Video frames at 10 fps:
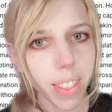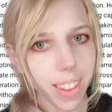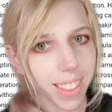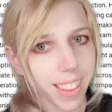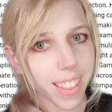
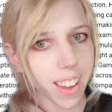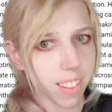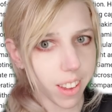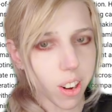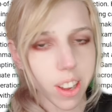This is a
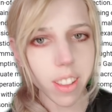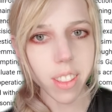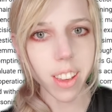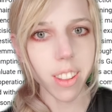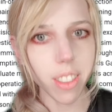serious
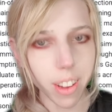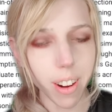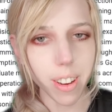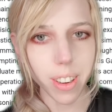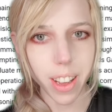concern,